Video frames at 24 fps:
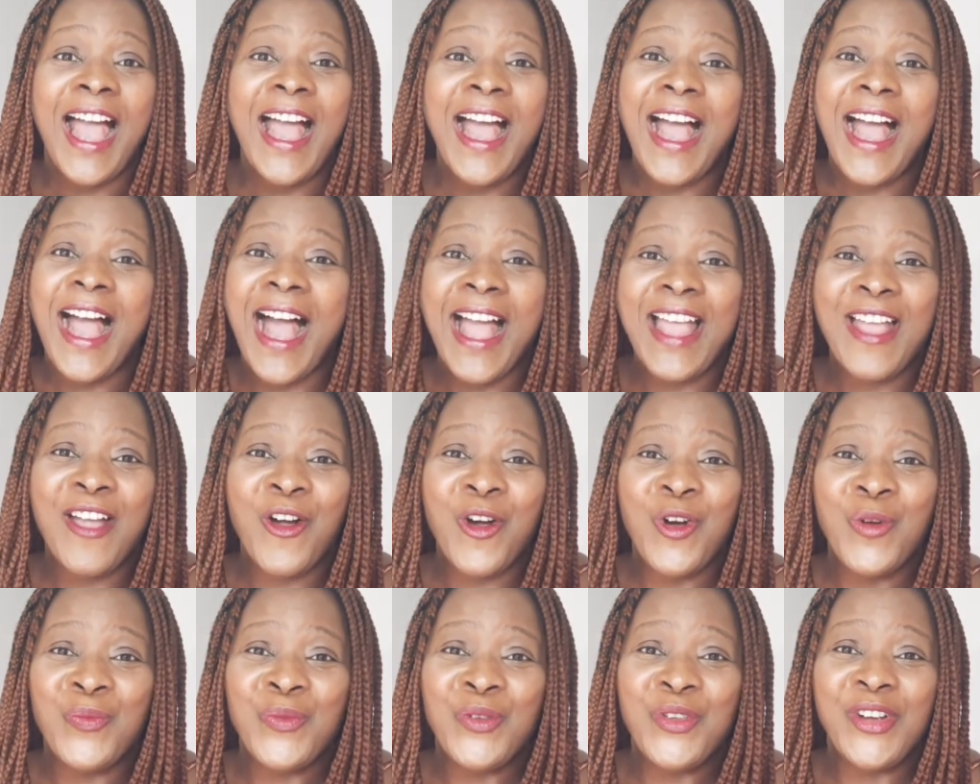I
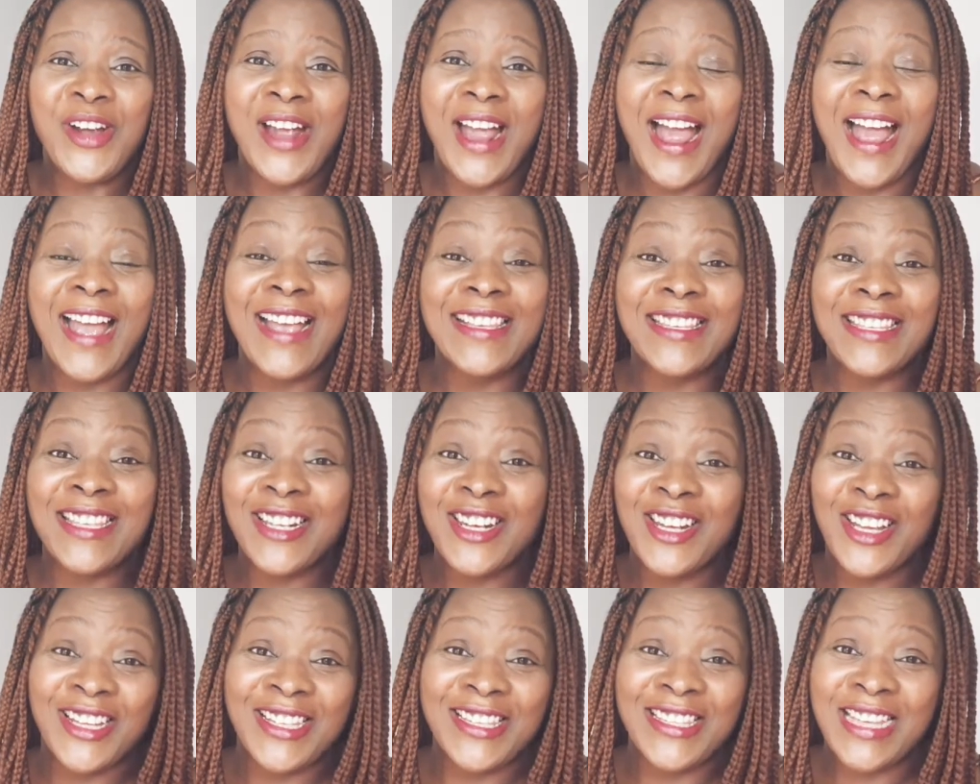hope you guys
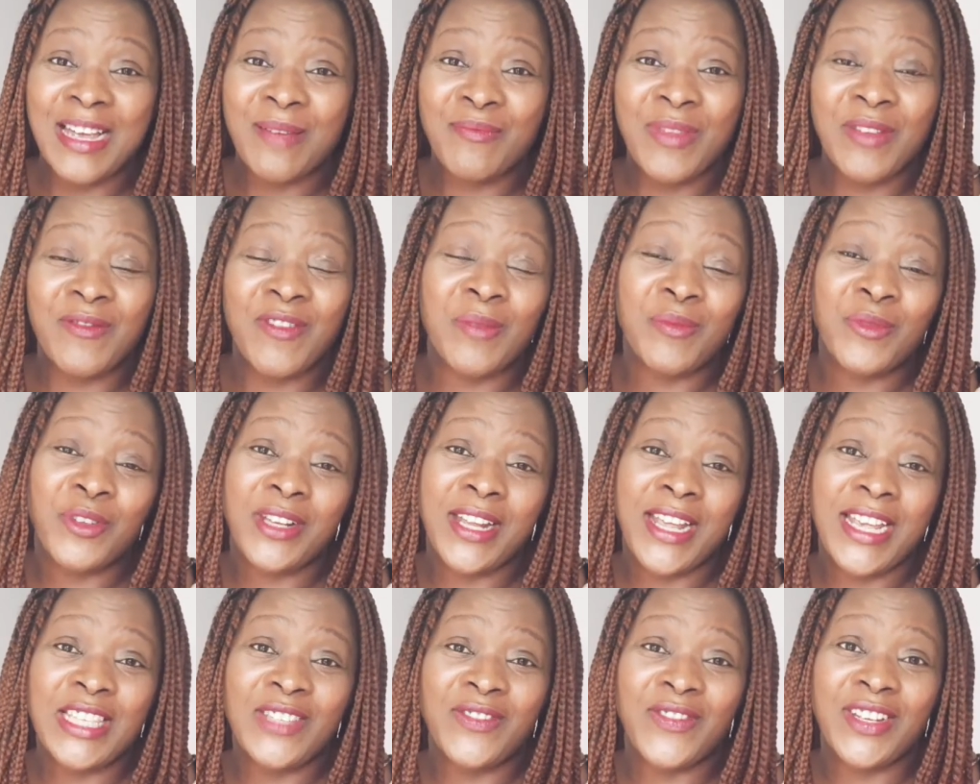learned something from
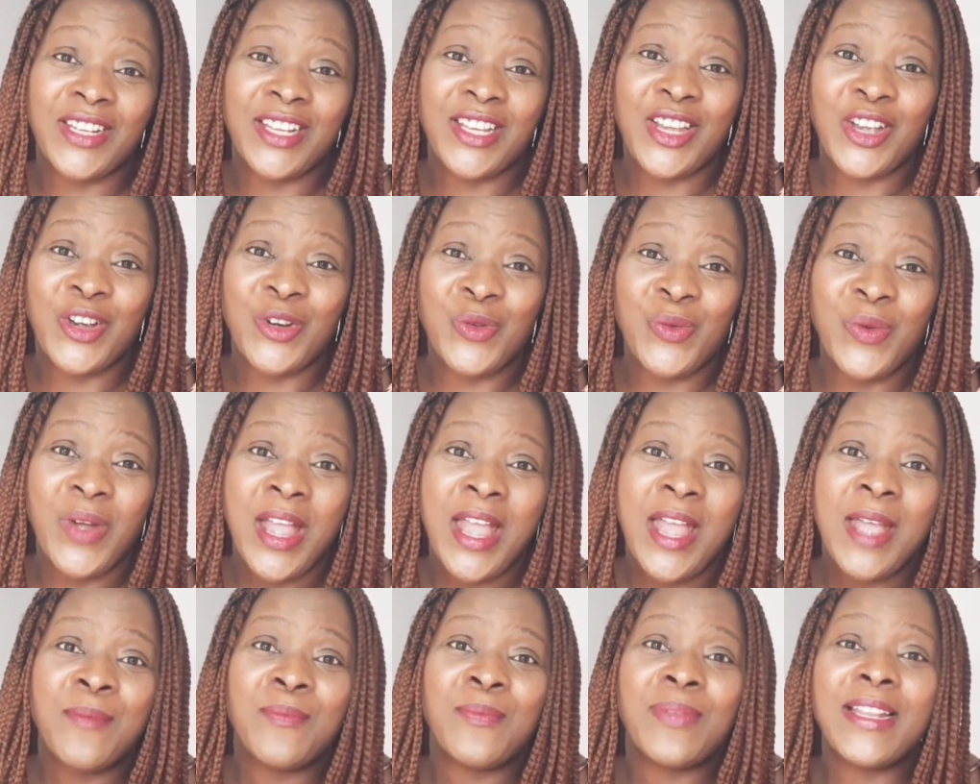today's video.
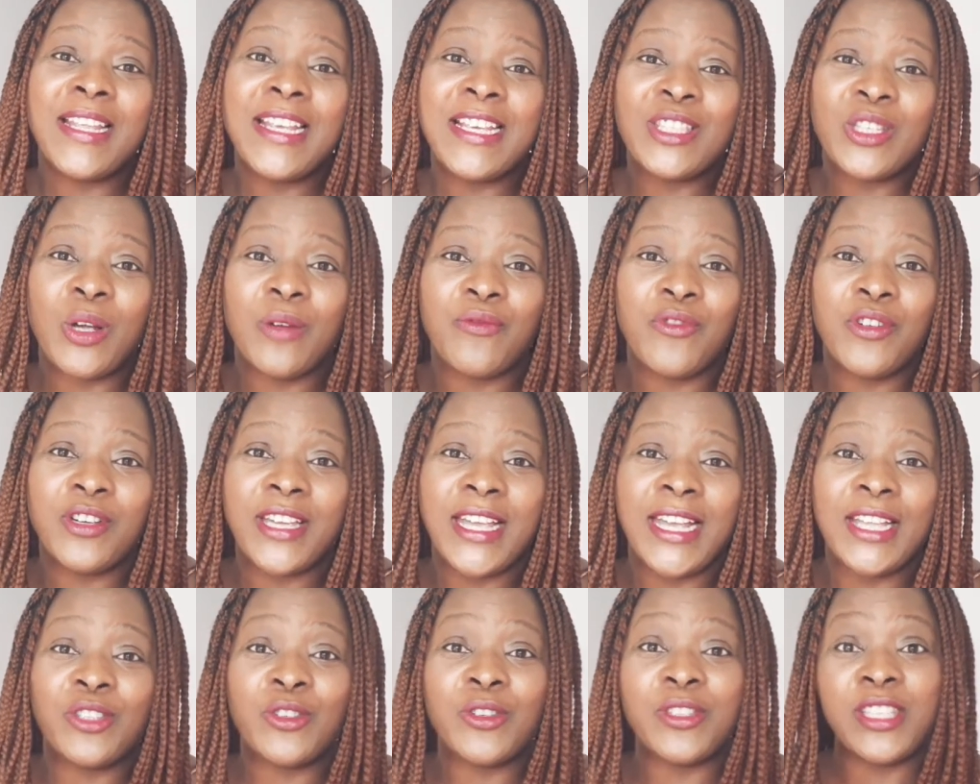Please don't
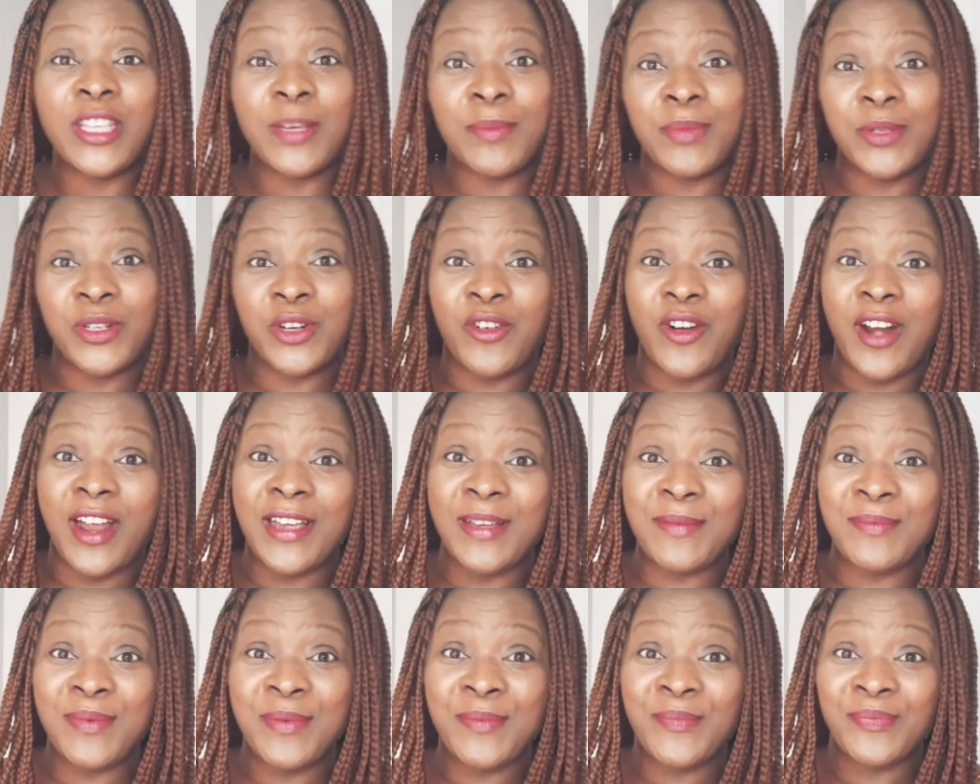forget to
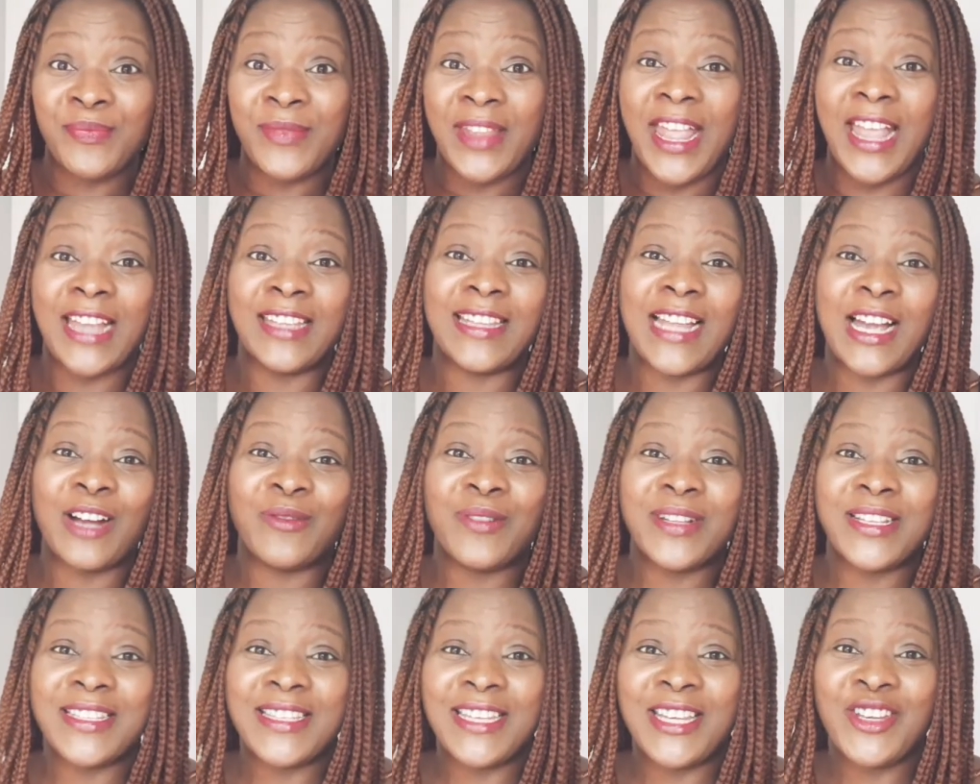subscribe, and I will
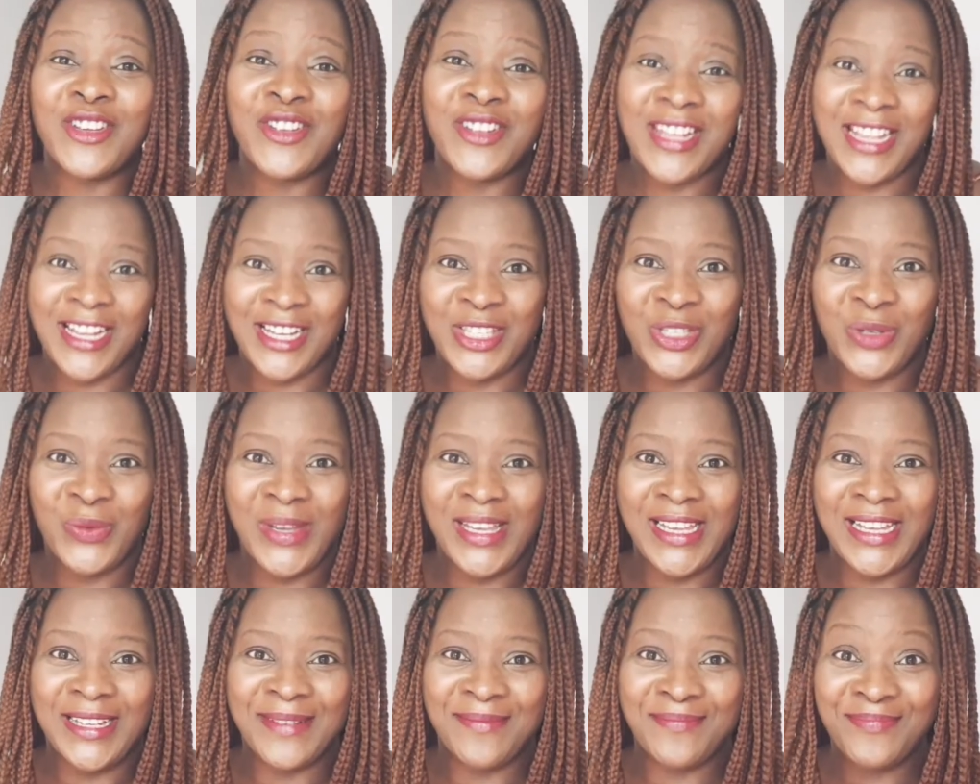see you next
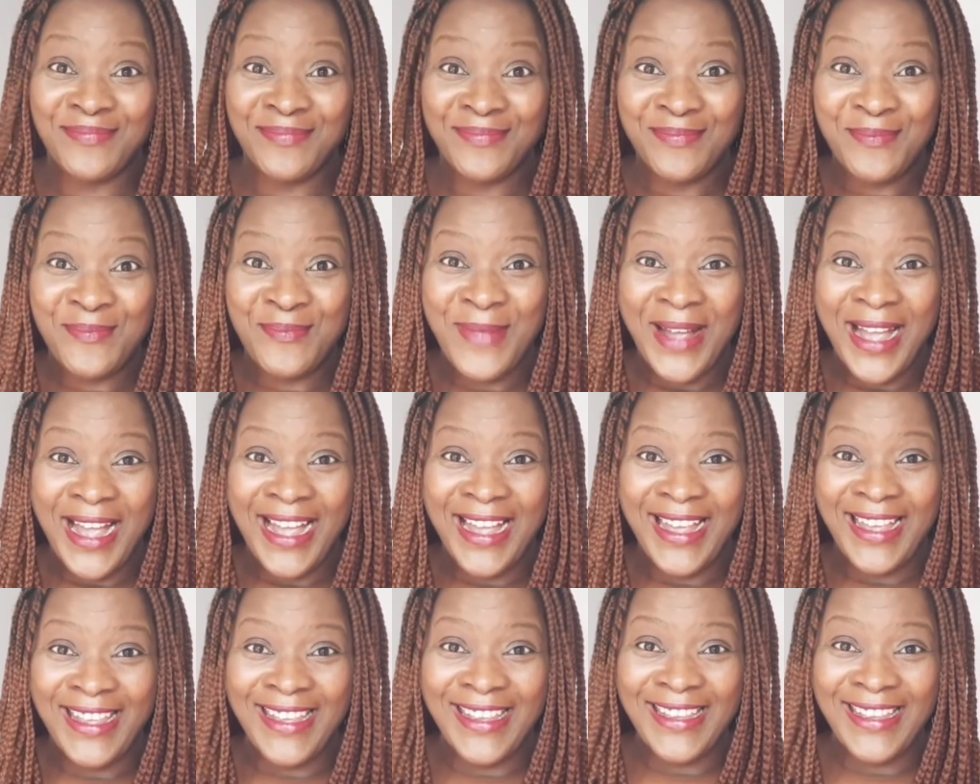week. Bye.